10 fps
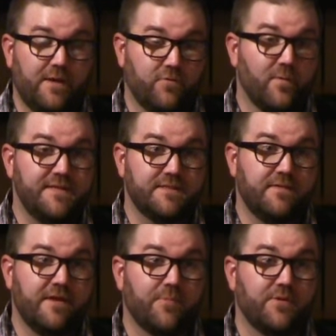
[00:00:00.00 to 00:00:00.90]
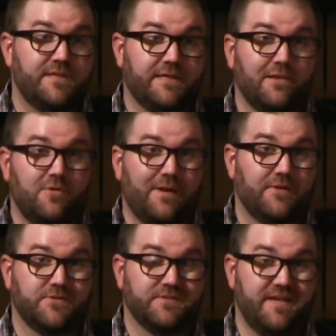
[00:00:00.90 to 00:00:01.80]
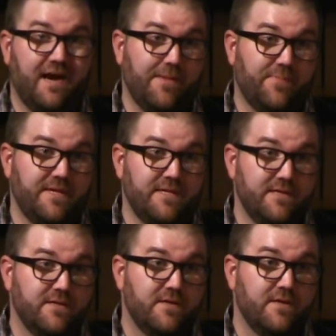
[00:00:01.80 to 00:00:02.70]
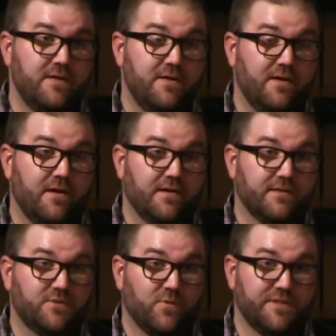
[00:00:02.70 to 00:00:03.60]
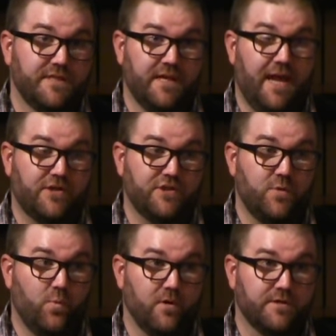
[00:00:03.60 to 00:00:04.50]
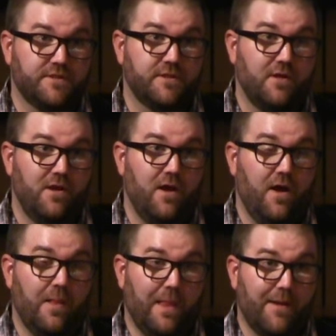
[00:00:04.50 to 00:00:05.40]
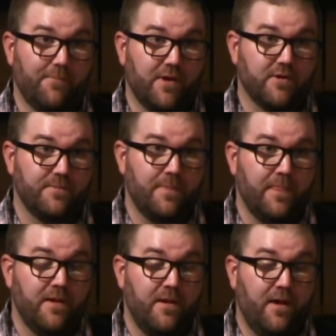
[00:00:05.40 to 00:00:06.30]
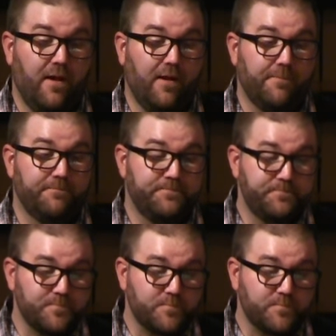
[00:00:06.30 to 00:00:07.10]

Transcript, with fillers: whatever reason in their particular load balancers, the I P uh, sourcing actually works a lot better. Mm. Um,